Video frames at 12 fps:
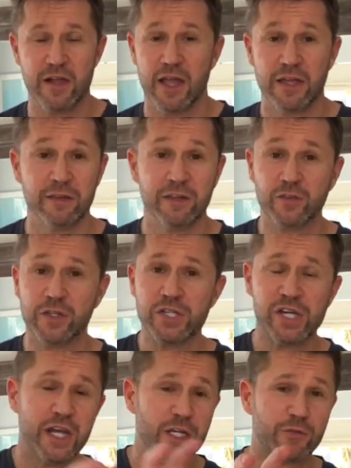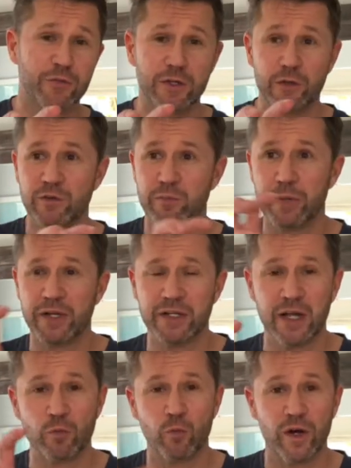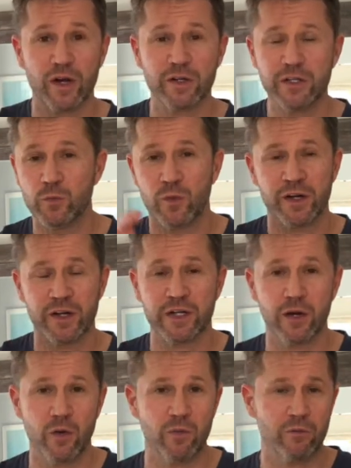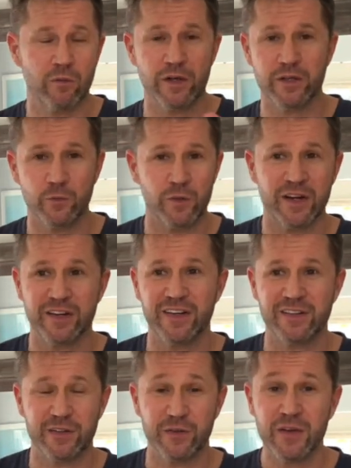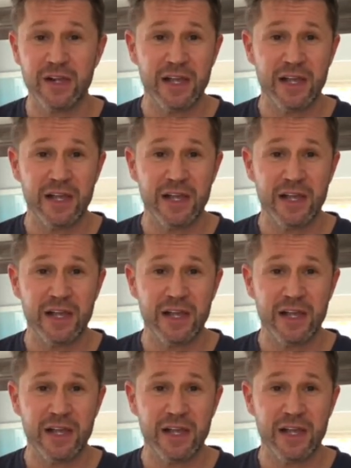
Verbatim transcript: And this could change for you depending on where you wanted to go and what you wanted to do.